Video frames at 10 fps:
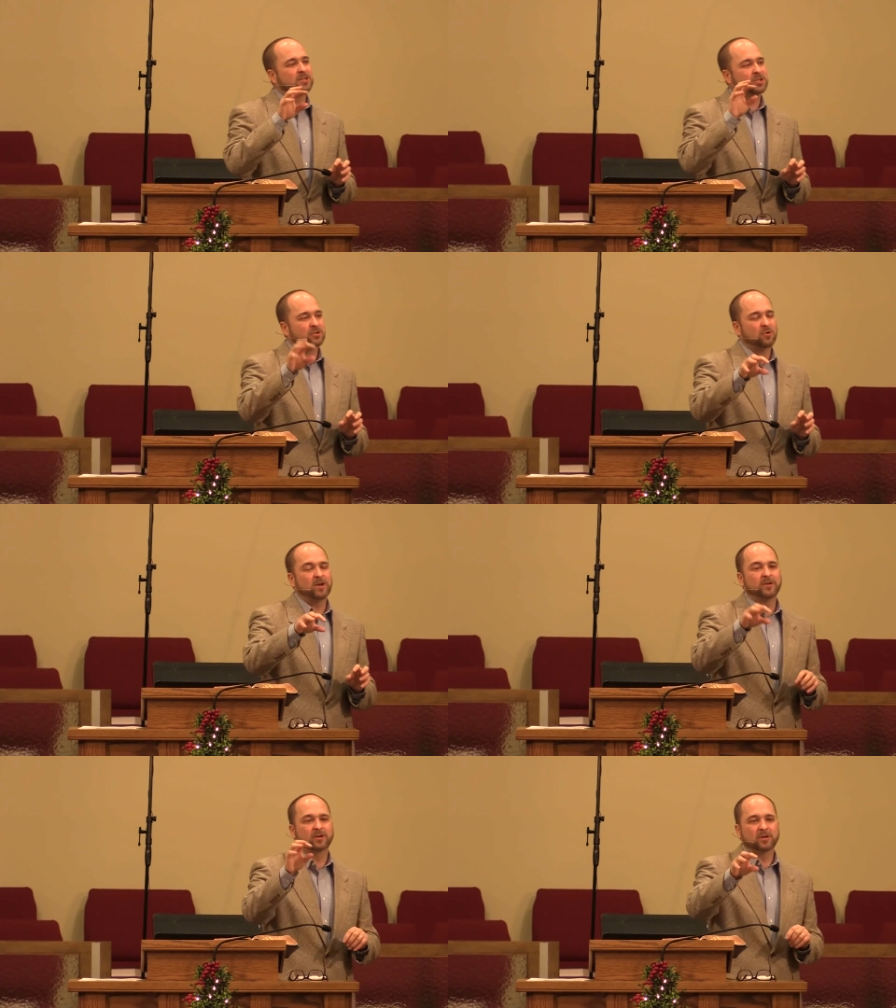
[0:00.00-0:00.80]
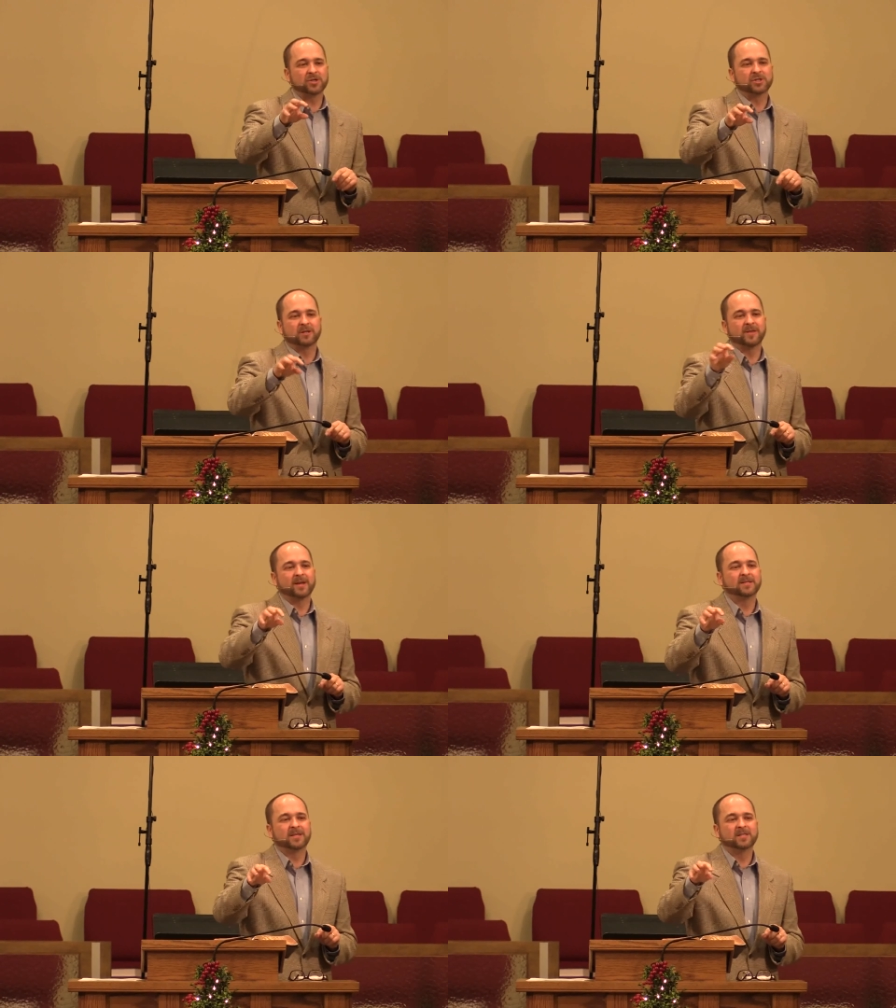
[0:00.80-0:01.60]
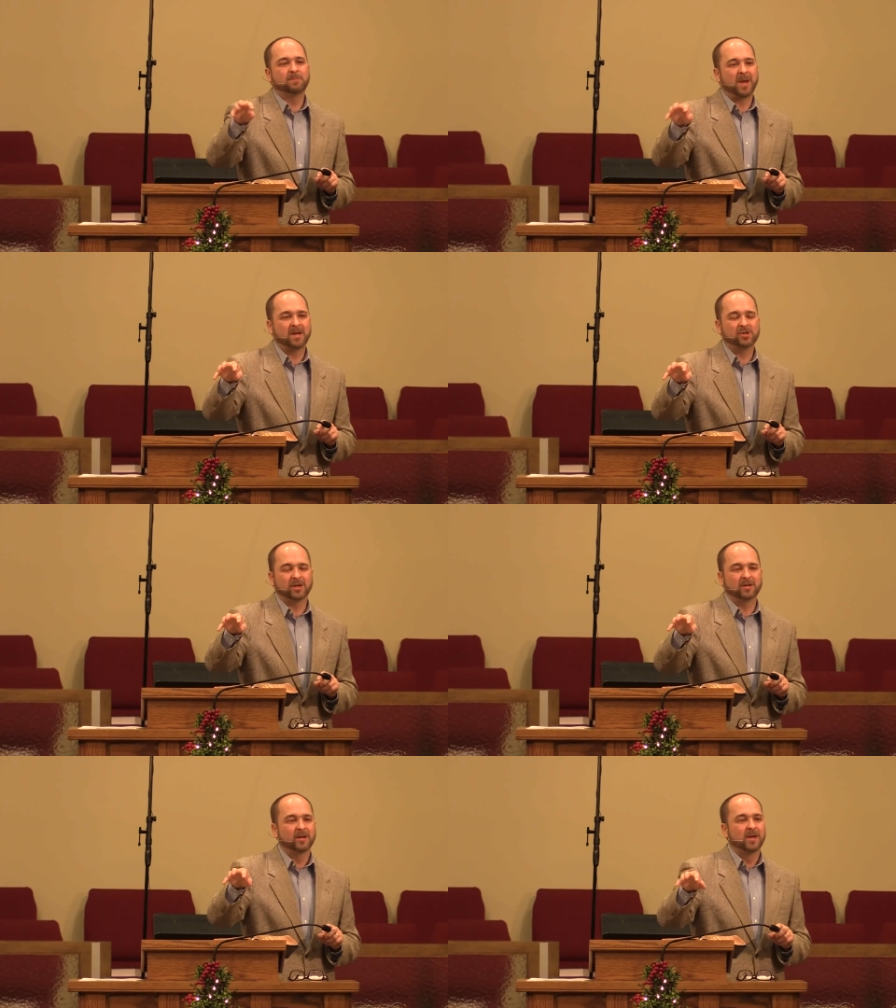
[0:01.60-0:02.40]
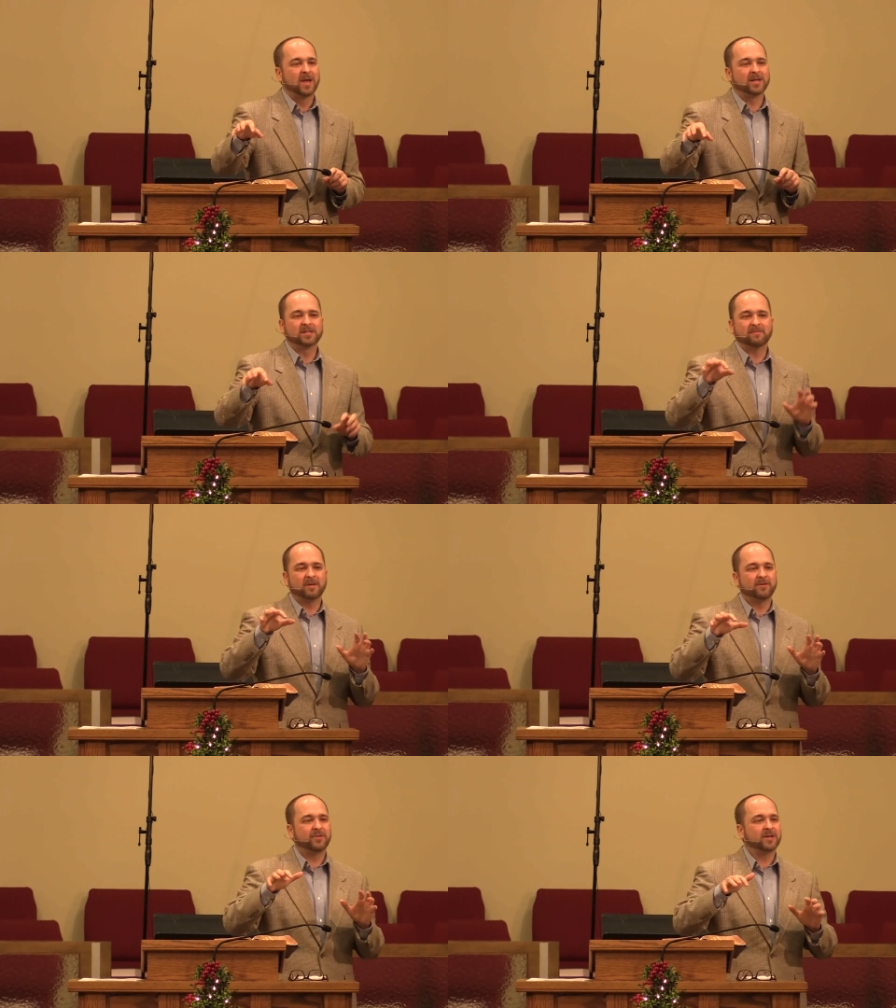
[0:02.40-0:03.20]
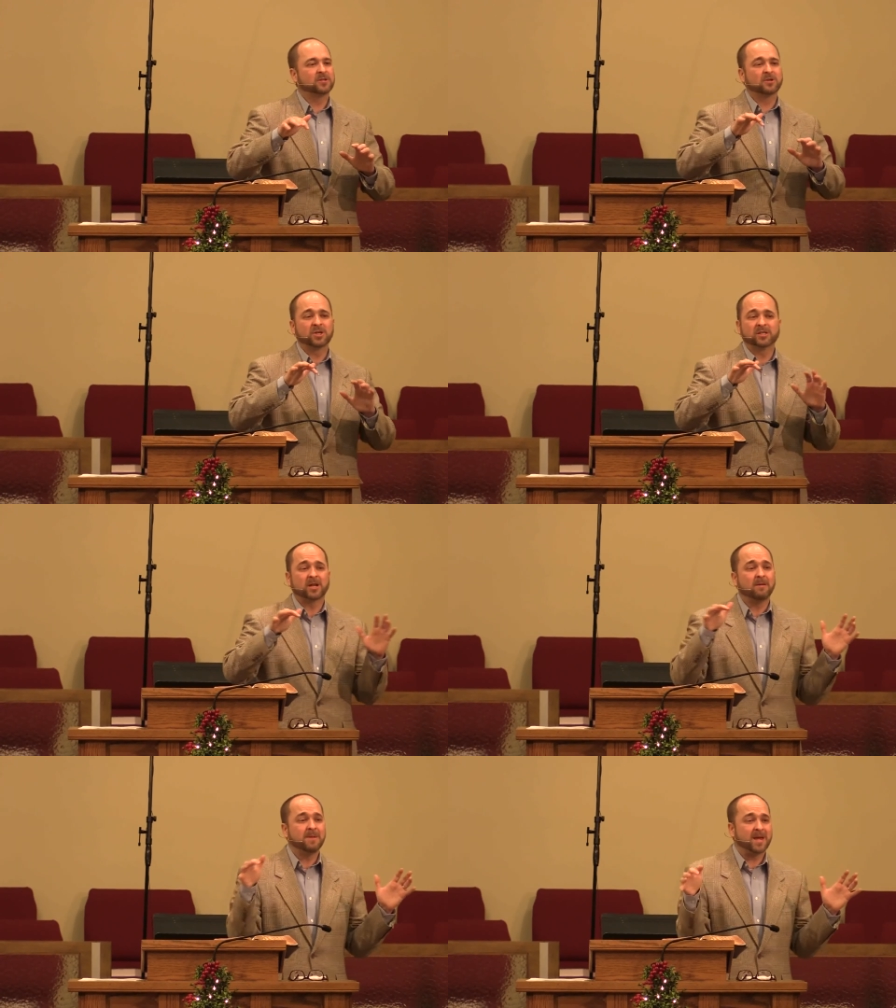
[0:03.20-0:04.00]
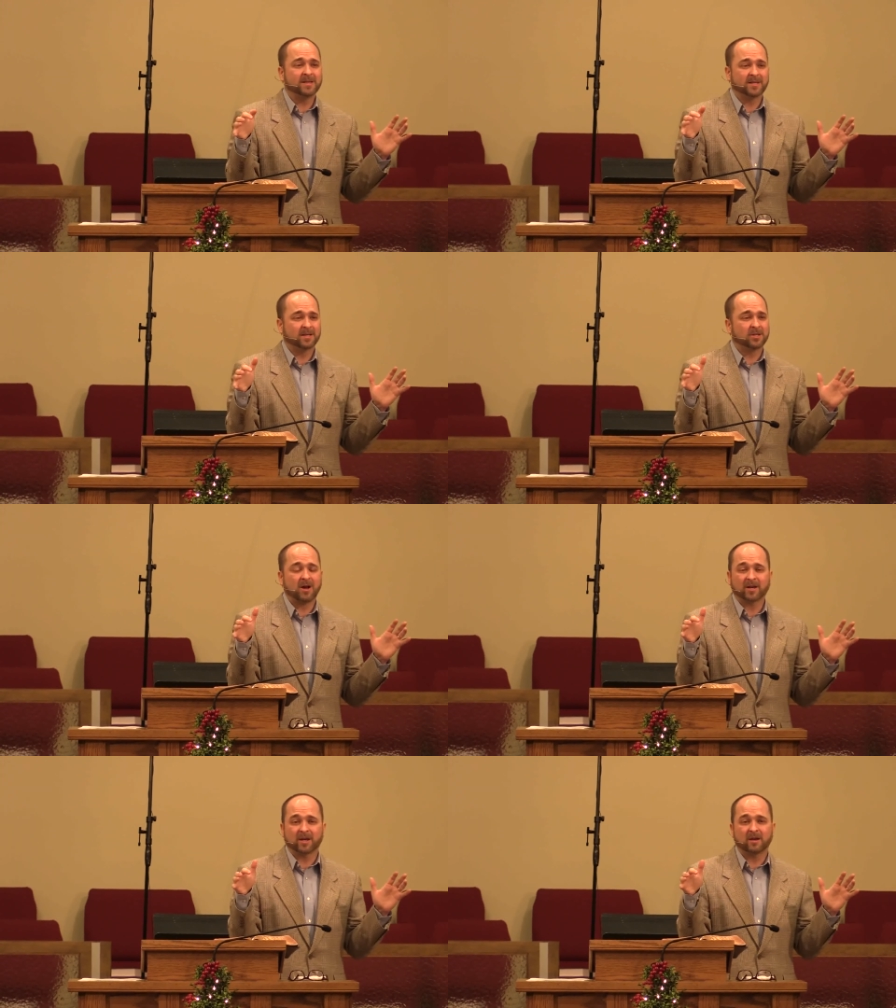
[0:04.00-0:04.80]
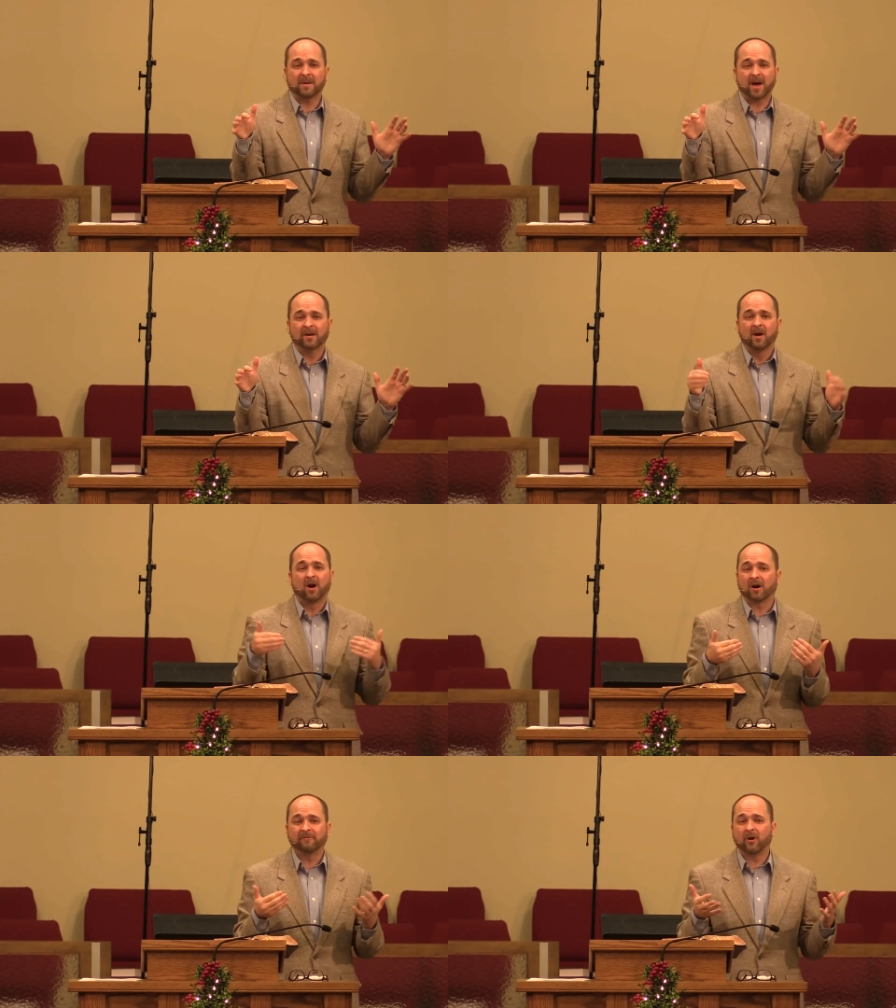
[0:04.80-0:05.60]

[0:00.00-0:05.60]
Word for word: destroy the christian that is his patient and some of the things are just amazing talking about our uh,